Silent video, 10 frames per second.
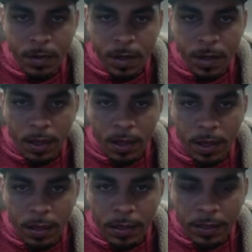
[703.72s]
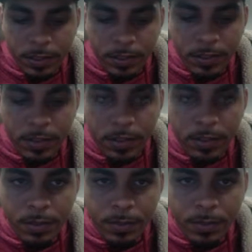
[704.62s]
and kind of just,
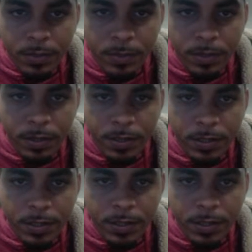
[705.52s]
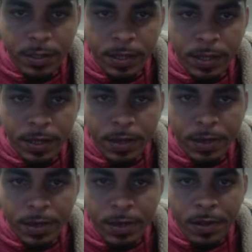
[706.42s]
let me zoom in here so you can see,
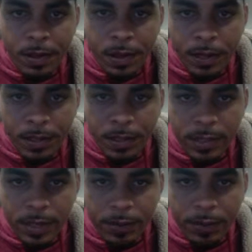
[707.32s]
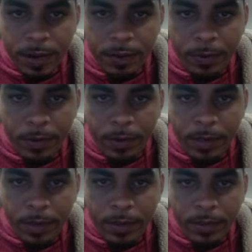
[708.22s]
kind of just get it right where you want
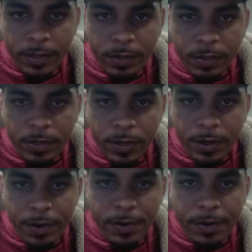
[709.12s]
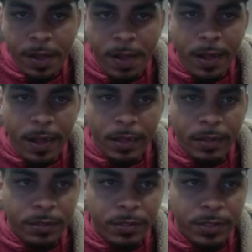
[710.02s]
that rectangle to start, and
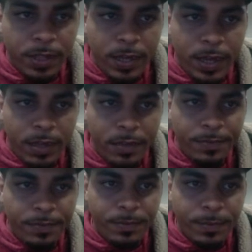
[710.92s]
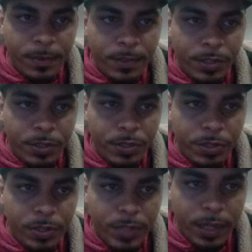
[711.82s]
you'll see it kind of shows you
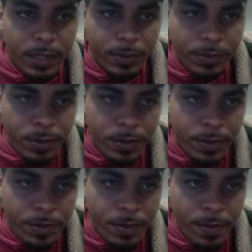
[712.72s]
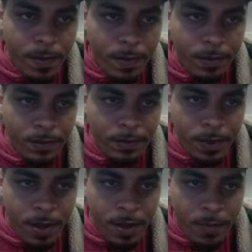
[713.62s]
exactly where it's going,
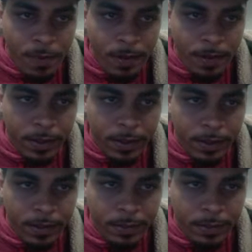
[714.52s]
and